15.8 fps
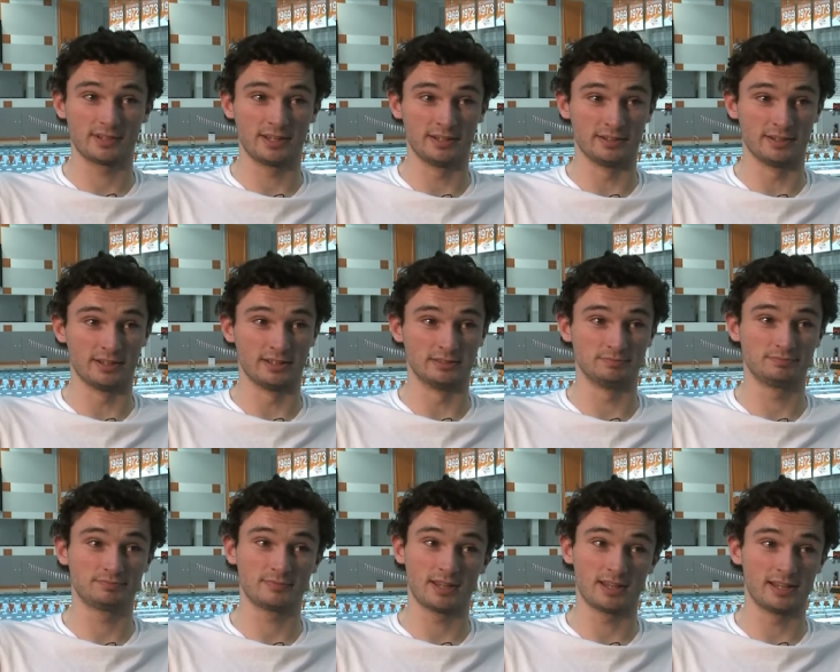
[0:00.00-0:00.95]
in the
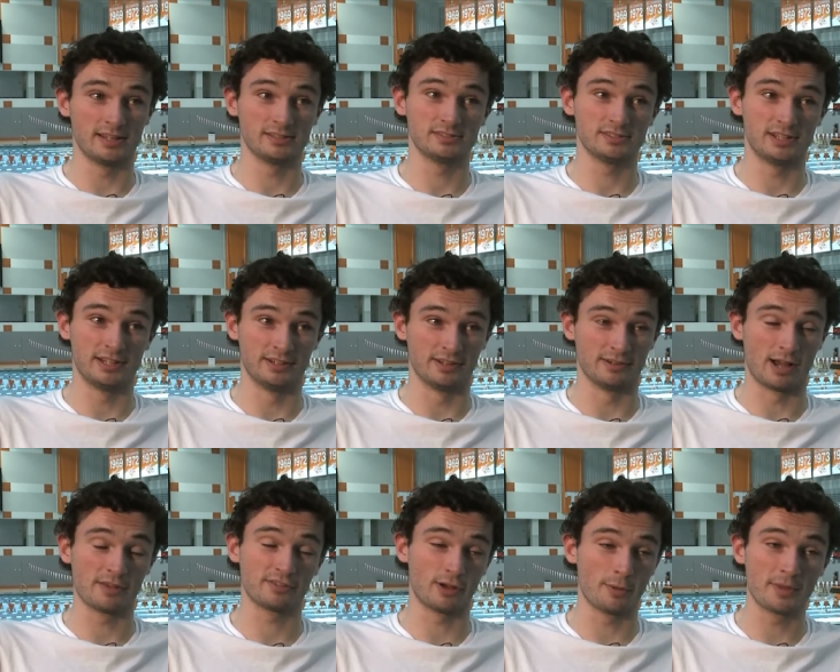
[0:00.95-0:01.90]
in
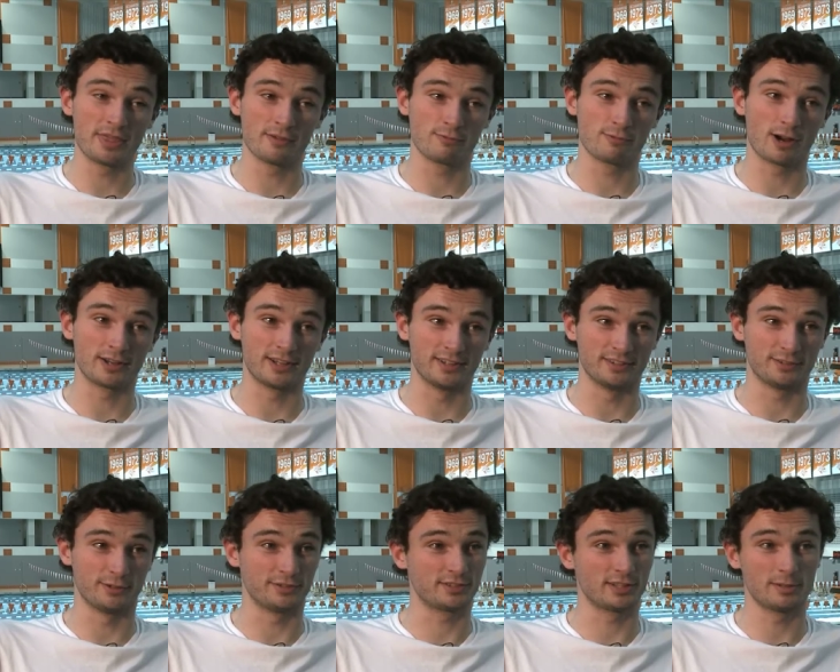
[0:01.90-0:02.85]
the so I'm in the run-in,
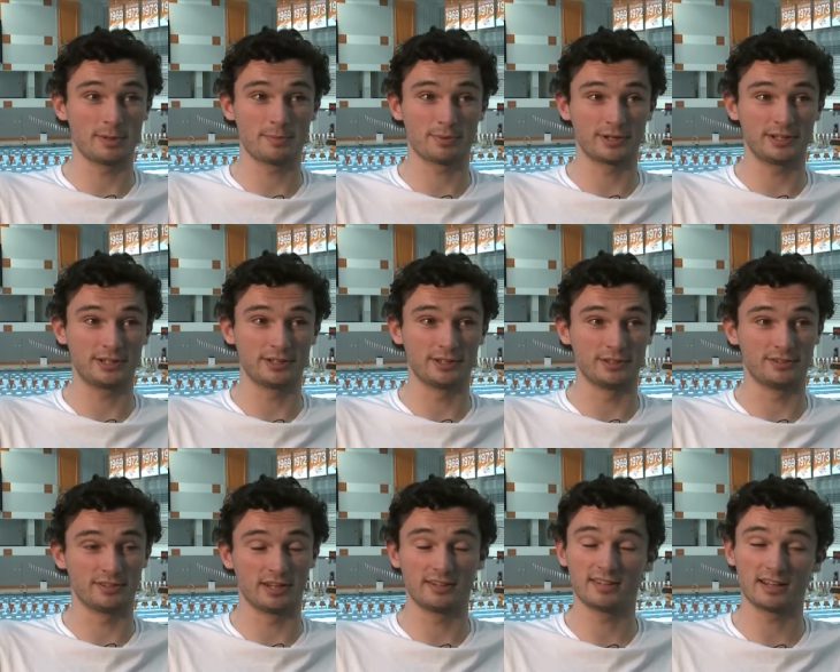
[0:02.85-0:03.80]
so it's going to be pretty good.
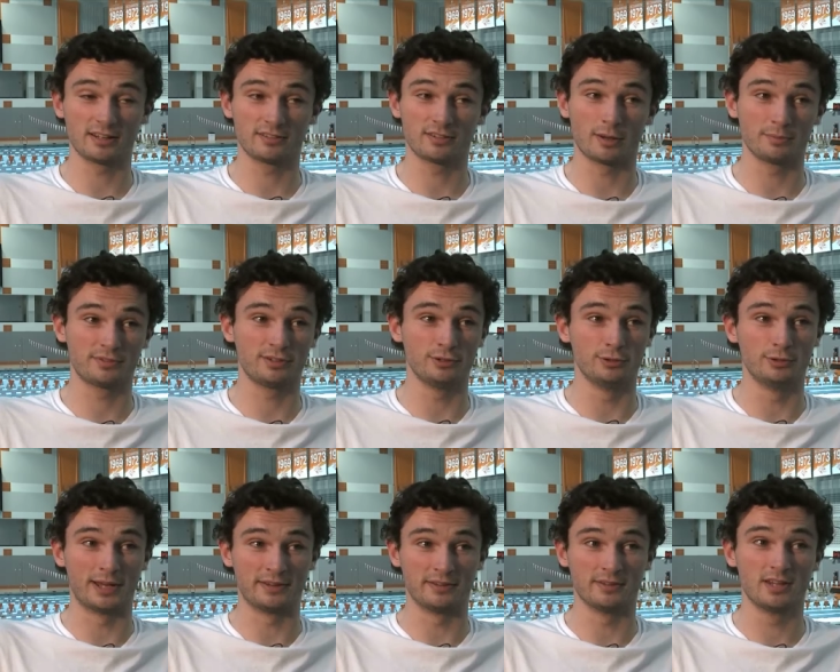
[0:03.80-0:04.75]
So they take the top
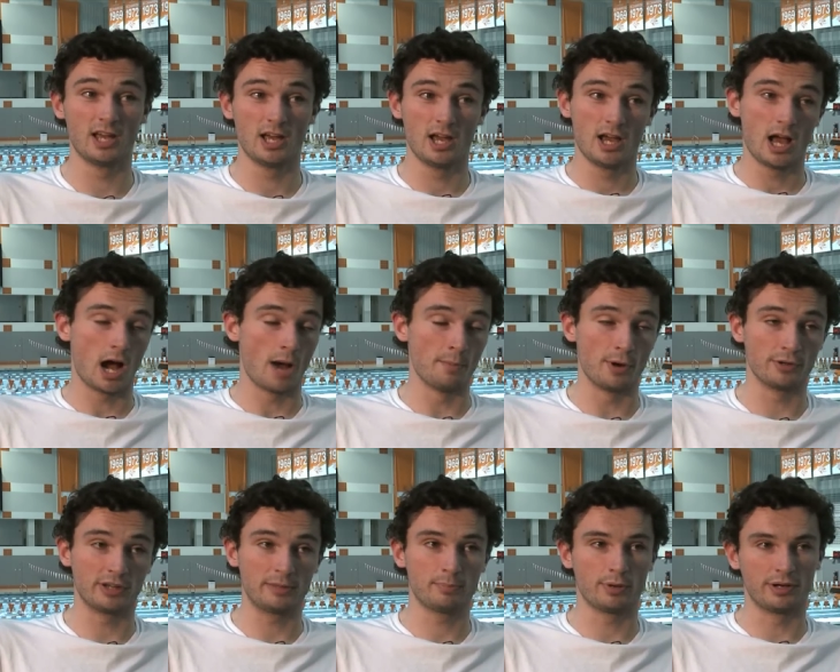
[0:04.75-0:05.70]
two, and I'm
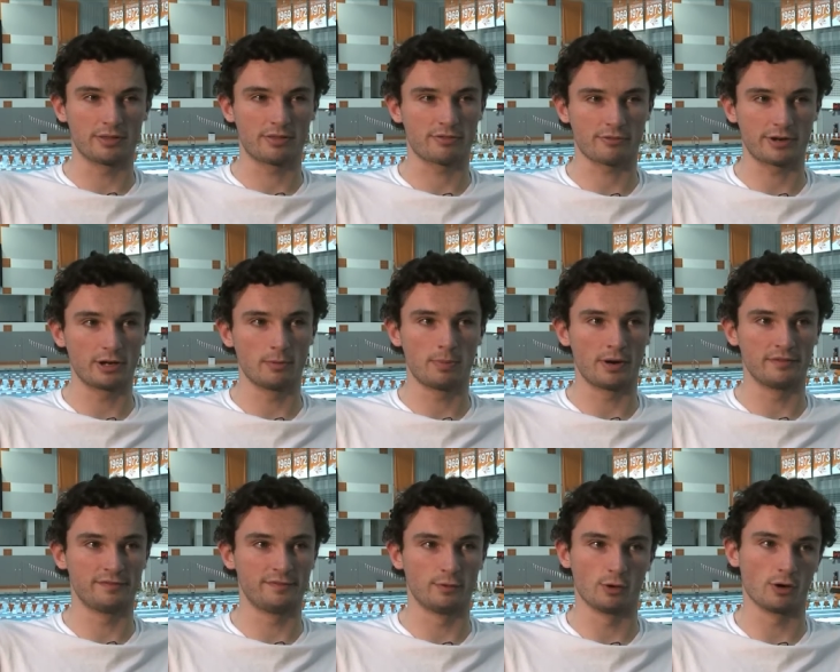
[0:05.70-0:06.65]
only 0.3 or
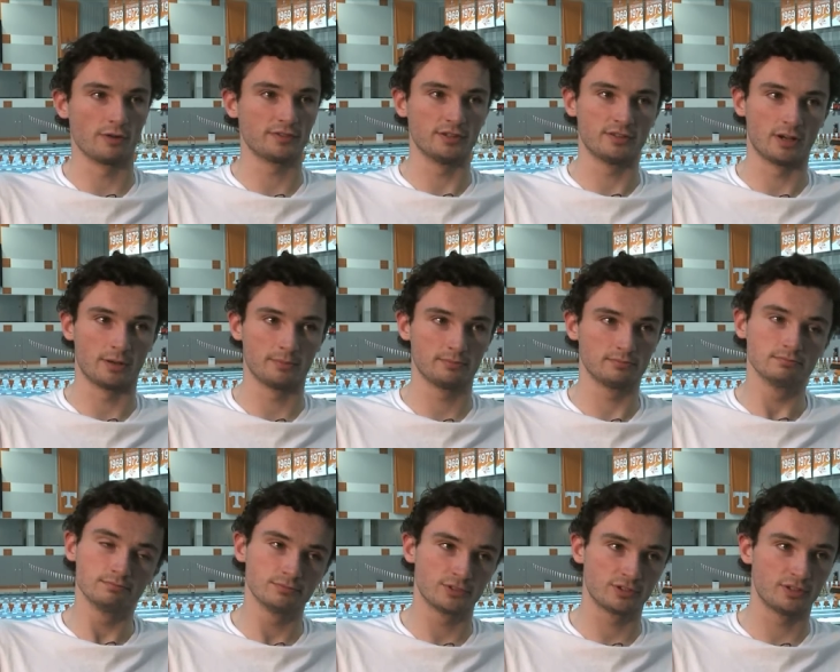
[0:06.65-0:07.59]
0.4 off the top
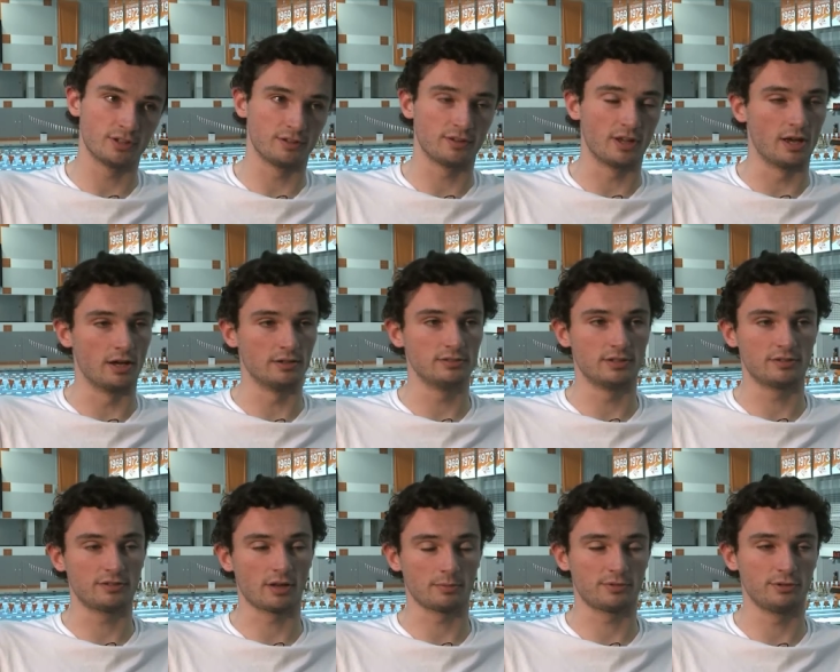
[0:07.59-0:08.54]
the, the, the
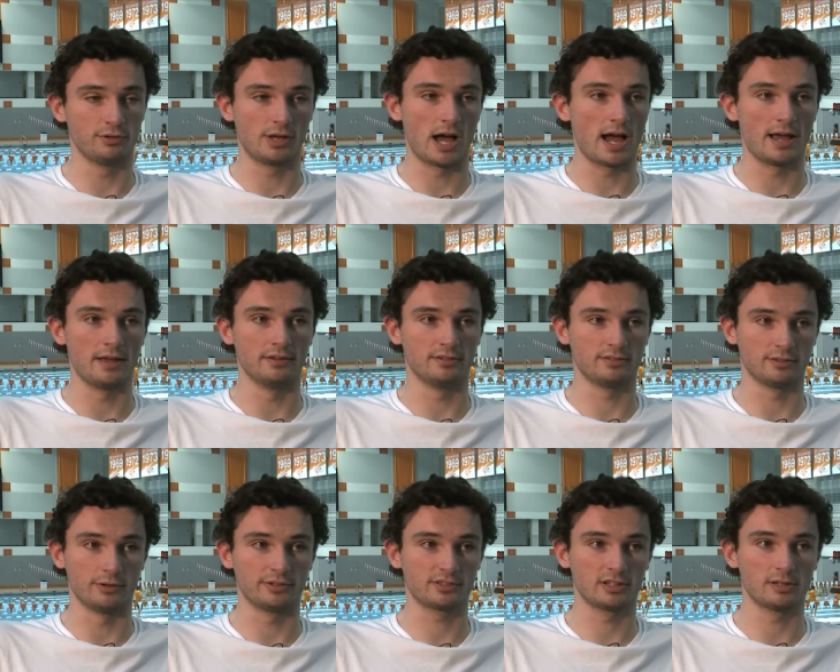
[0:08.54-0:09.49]
top two guys,
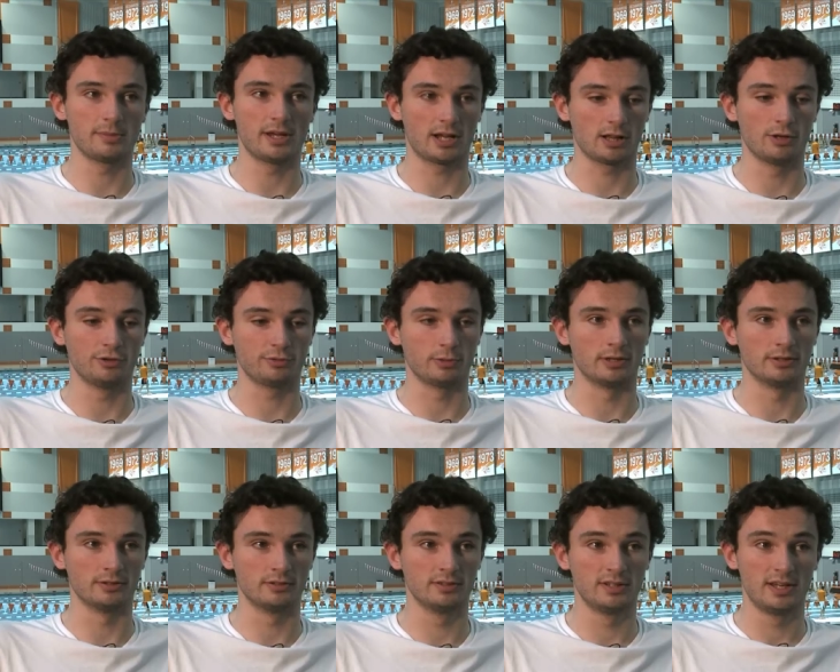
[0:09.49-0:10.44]
so it's going to be a close
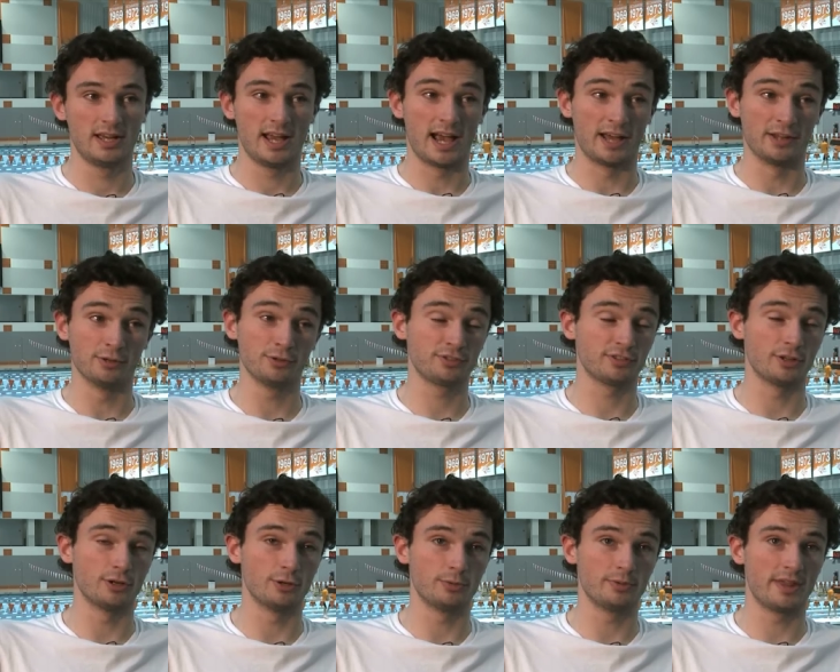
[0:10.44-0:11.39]
one. And
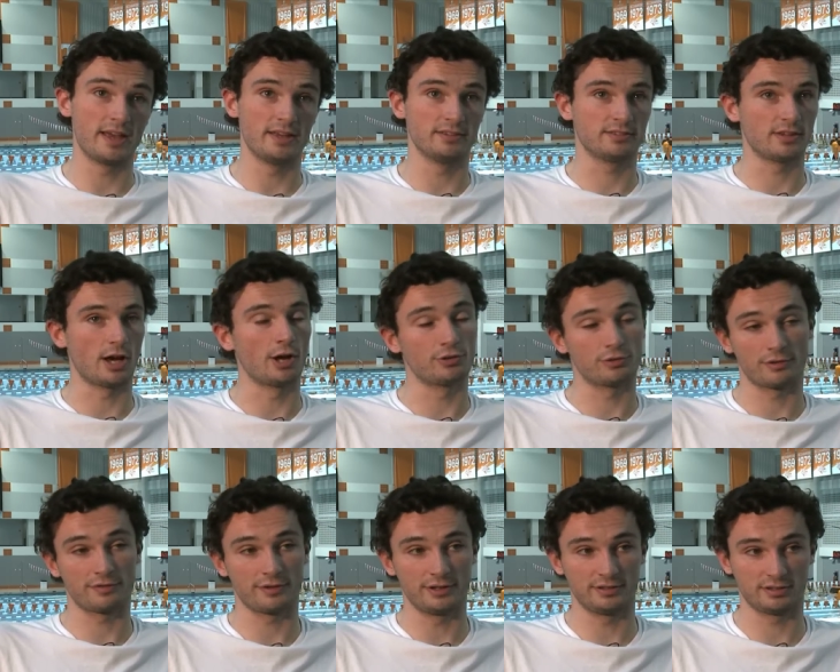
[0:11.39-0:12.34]
also there's the
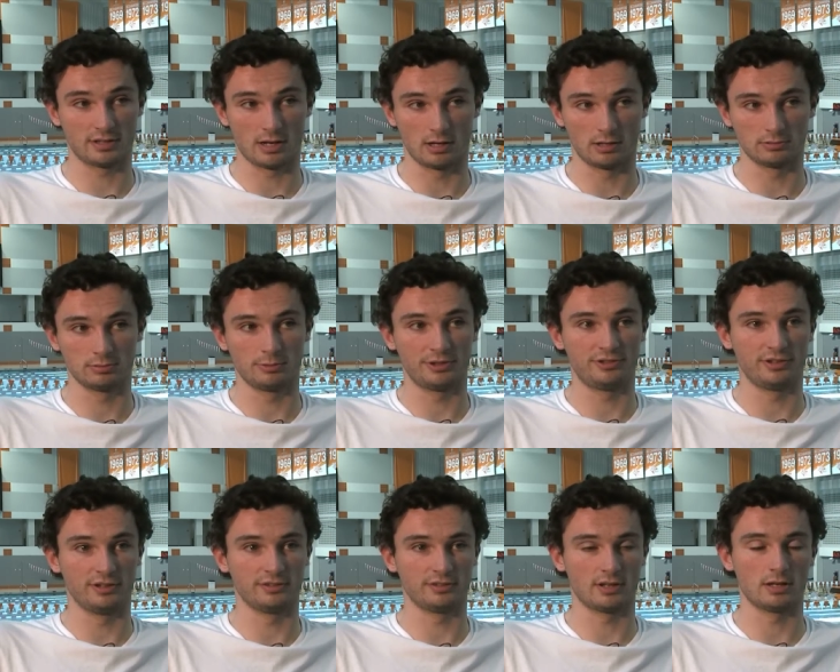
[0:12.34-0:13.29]
100 freestyle, which
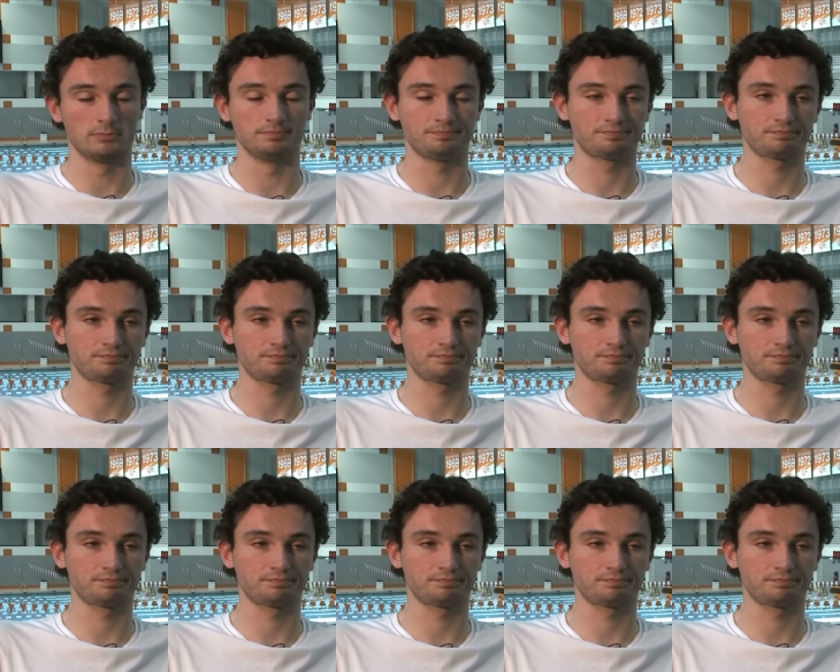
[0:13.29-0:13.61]
is um,